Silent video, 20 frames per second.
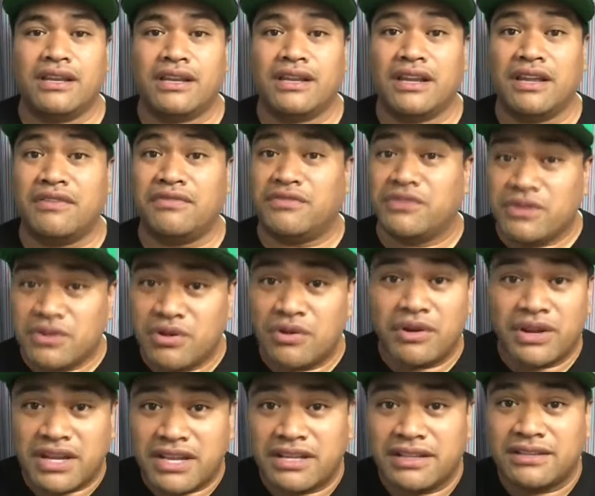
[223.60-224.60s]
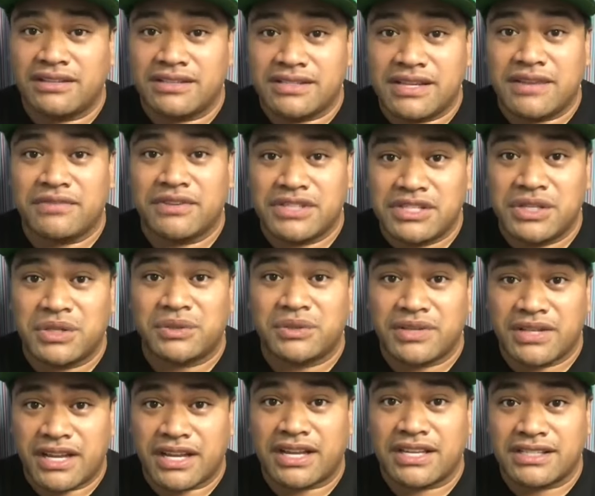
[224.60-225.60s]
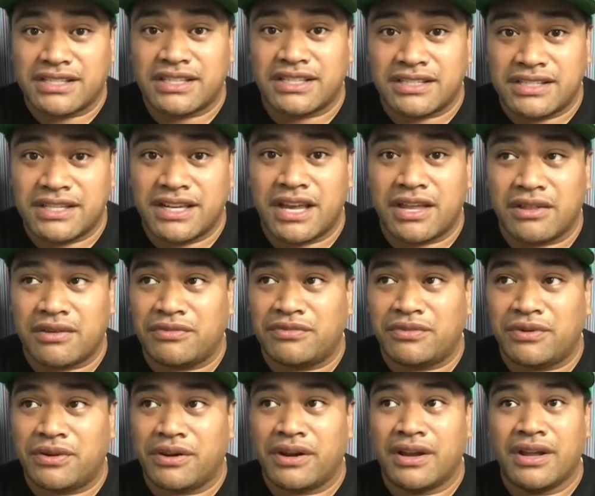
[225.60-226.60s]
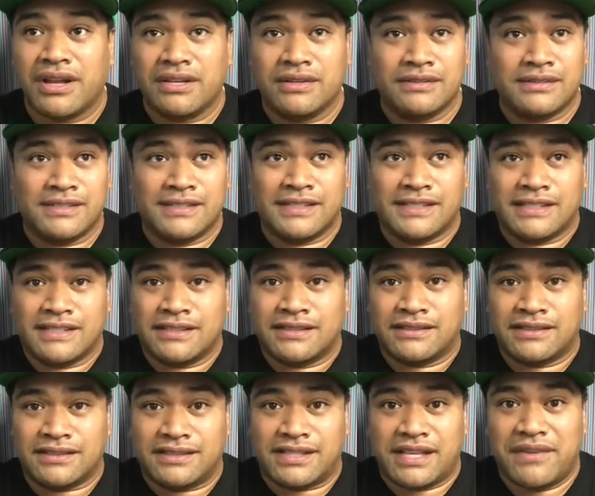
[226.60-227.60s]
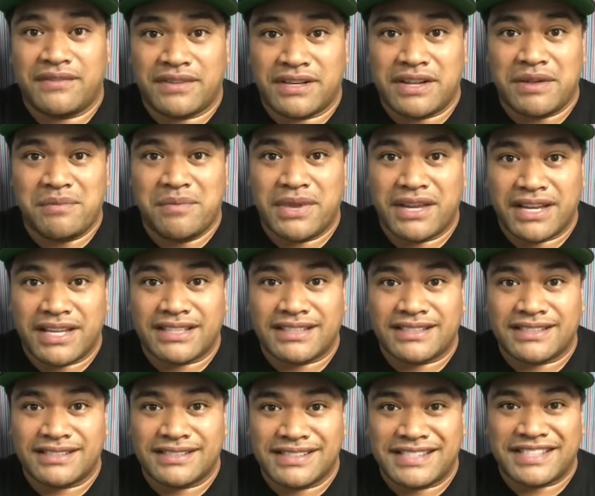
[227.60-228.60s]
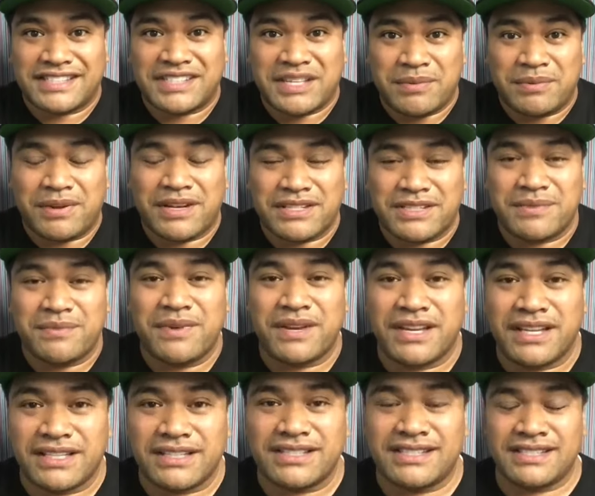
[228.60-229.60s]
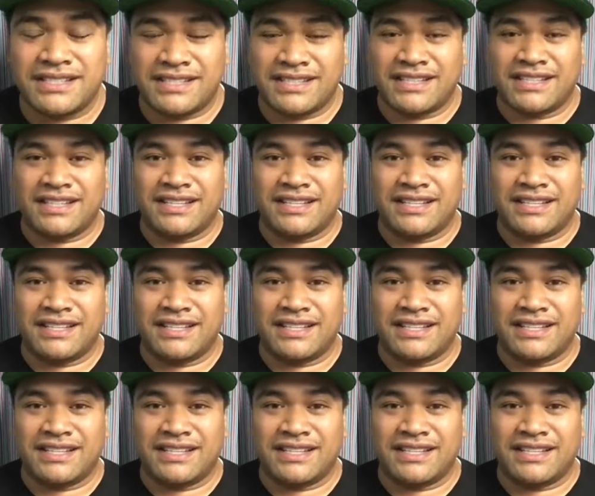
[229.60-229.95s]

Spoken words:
If you know any seven children that can sit together for 70 minutes, 60 plus minutes,